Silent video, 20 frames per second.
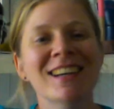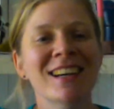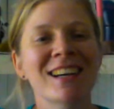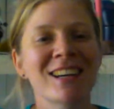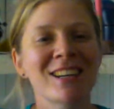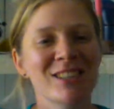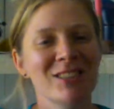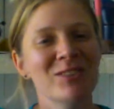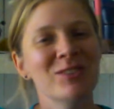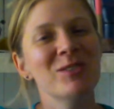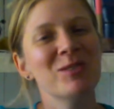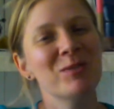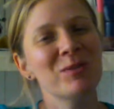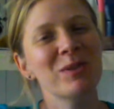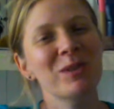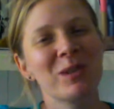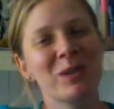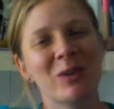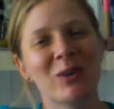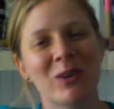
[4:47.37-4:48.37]
So it's
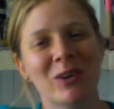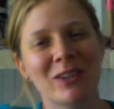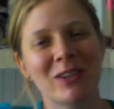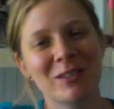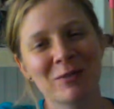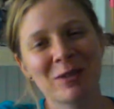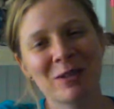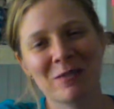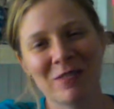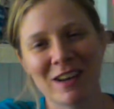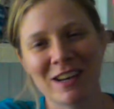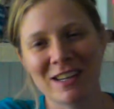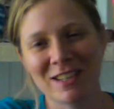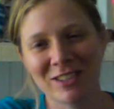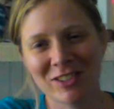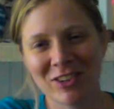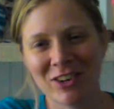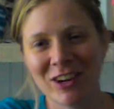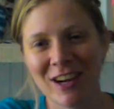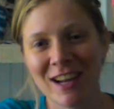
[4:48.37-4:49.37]
really cool. It's a really funny
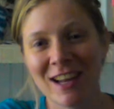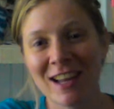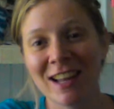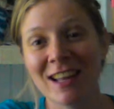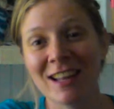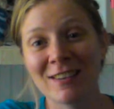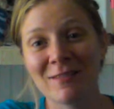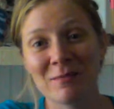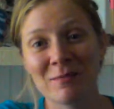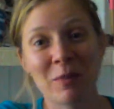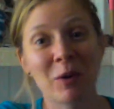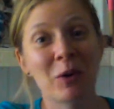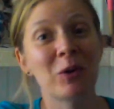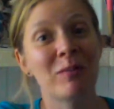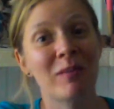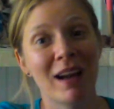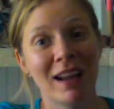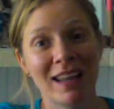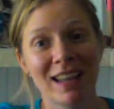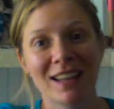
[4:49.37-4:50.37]
story, and both
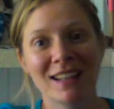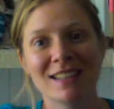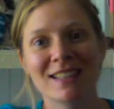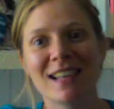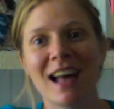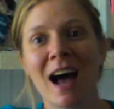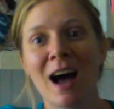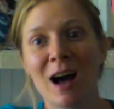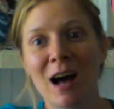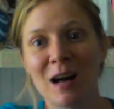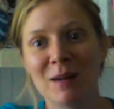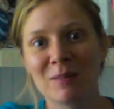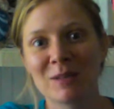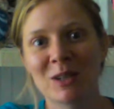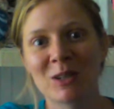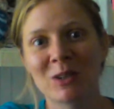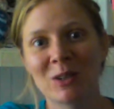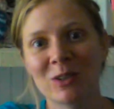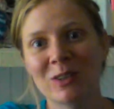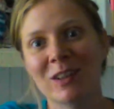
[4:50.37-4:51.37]
my kids
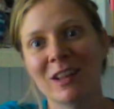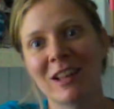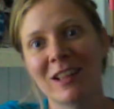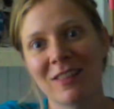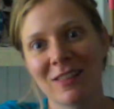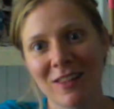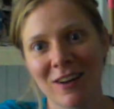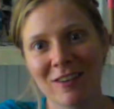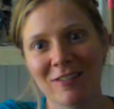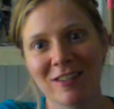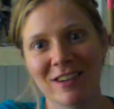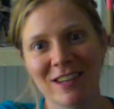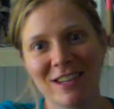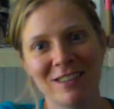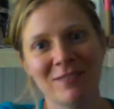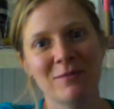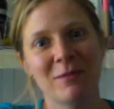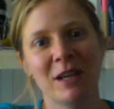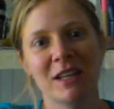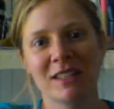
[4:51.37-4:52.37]
absolutely love it
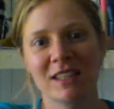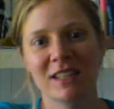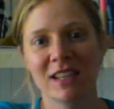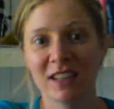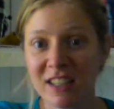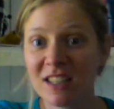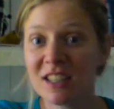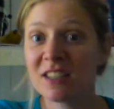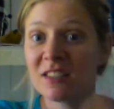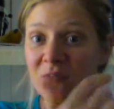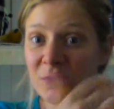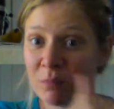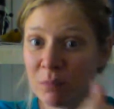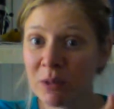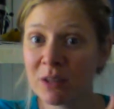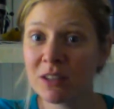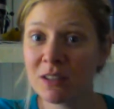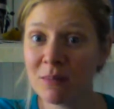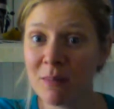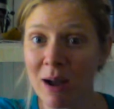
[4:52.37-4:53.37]
because they like to
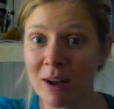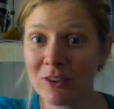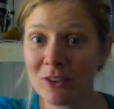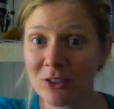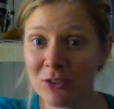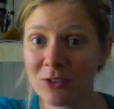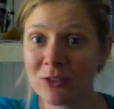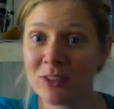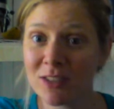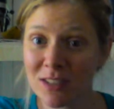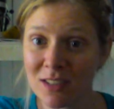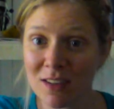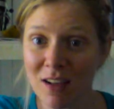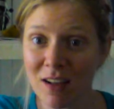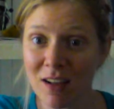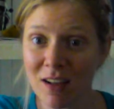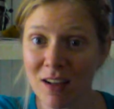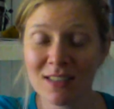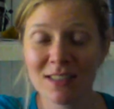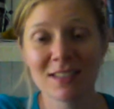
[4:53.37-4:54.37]
put the mouse through the
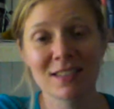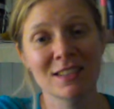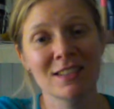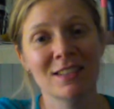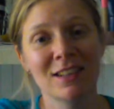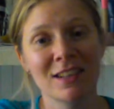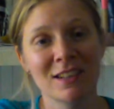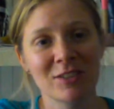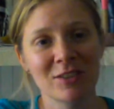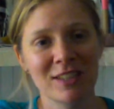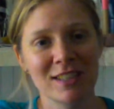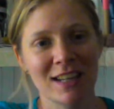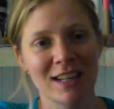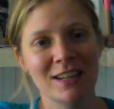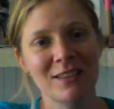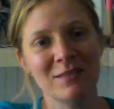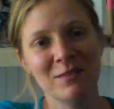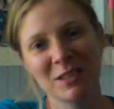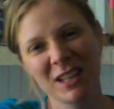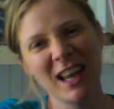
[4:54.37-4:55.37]
slots, and that's why I said
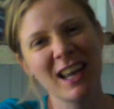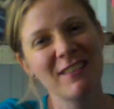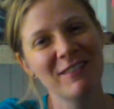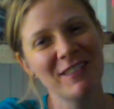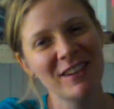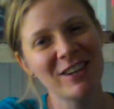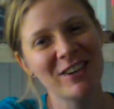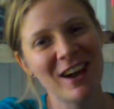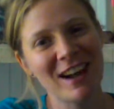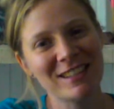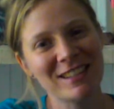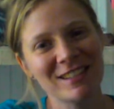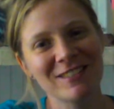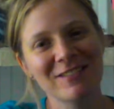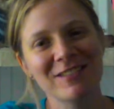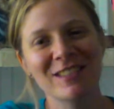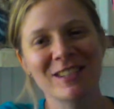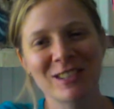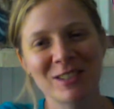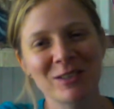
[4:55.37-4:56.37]
it's kind of interactive
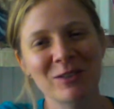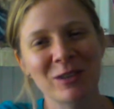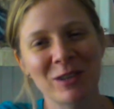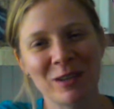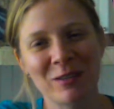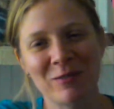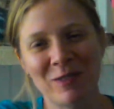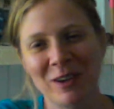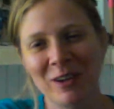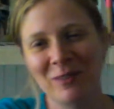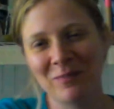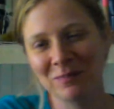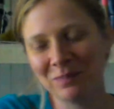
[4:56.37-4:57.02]
and it's really fun.